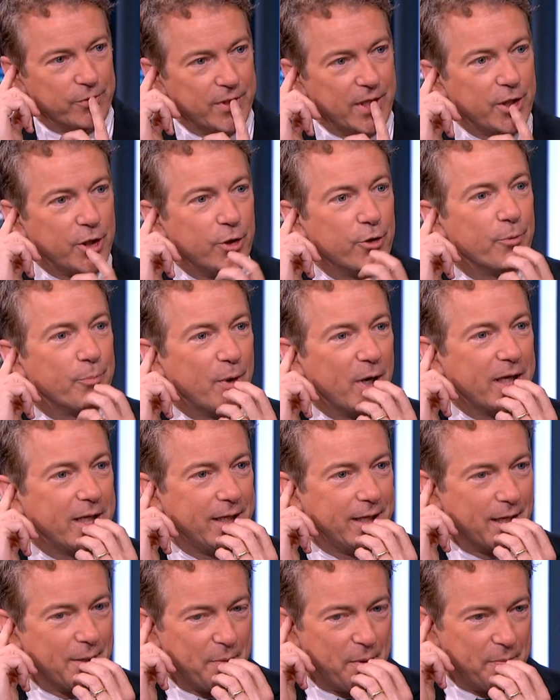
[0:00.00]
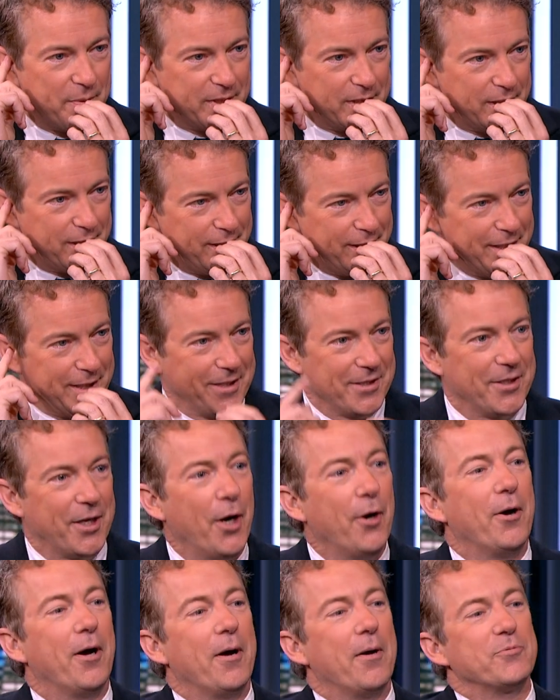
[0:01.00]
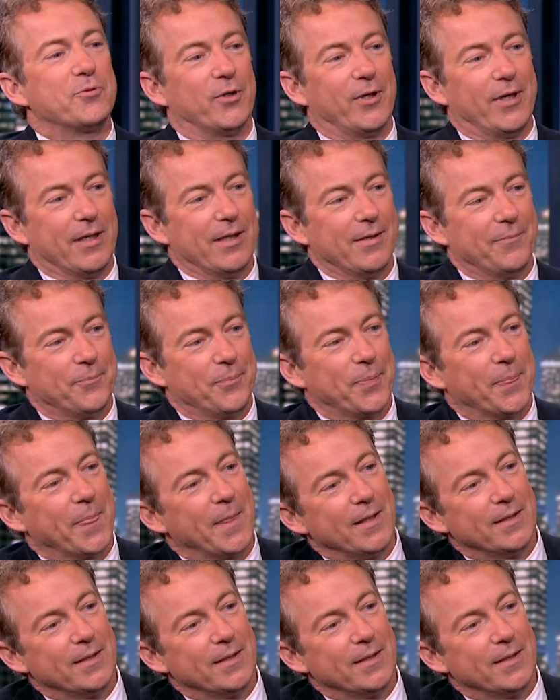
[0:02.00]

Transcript: Thank you. You're breaking up a bit. No, you don't have to do that. Uh, I'm sorry. Well,